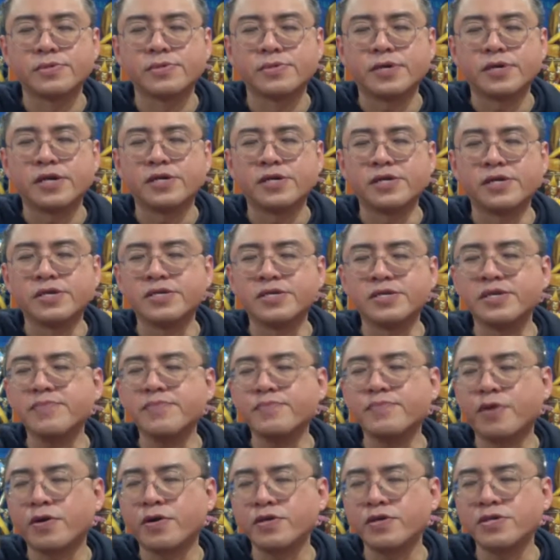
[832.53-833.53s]
And is
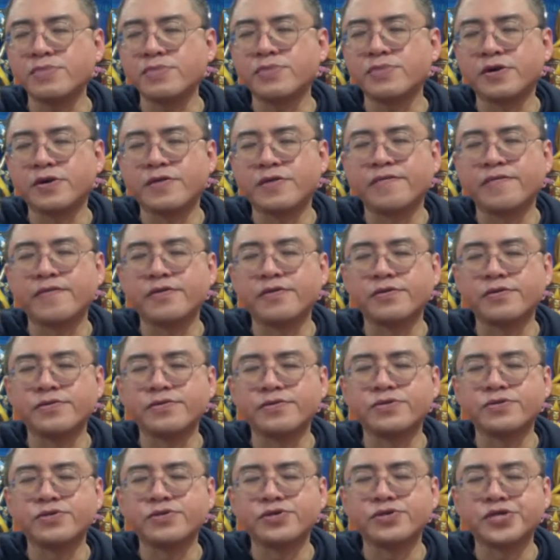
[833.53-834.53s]
it possible for
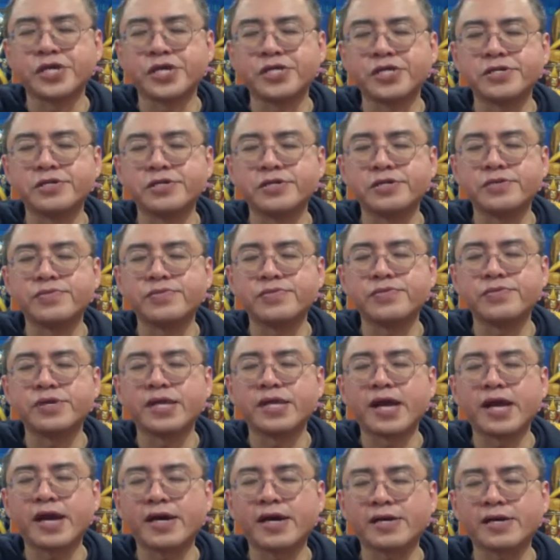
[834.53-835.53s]
you to gently
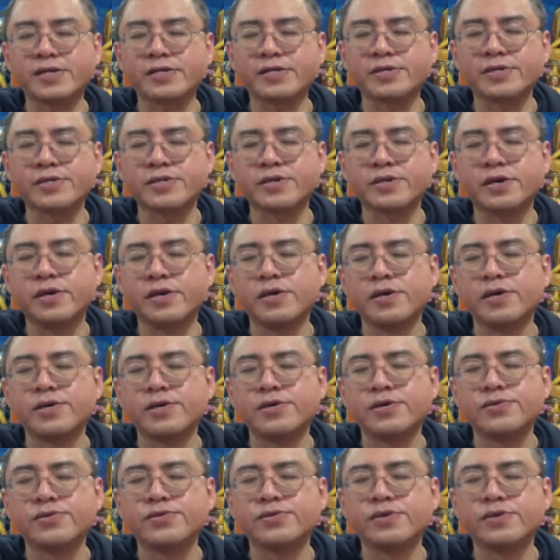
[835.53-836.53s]
relax
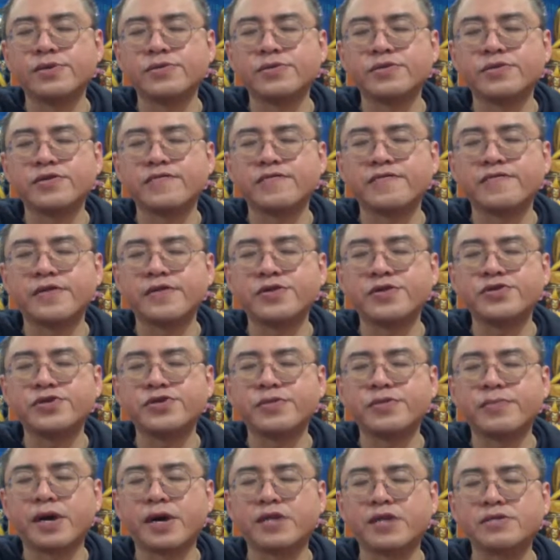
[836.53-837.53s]
those
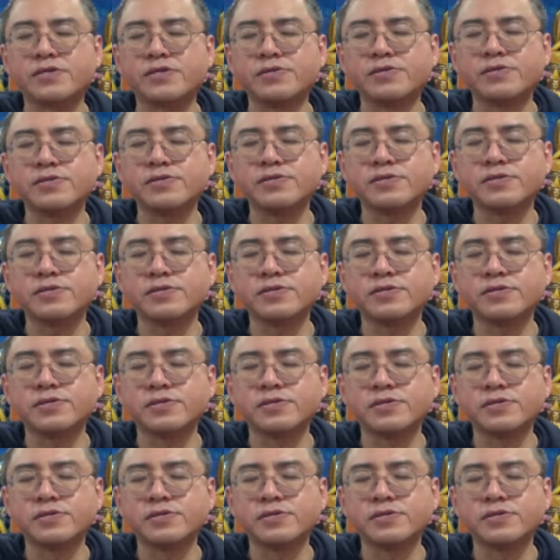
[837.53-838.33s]
facial muscles?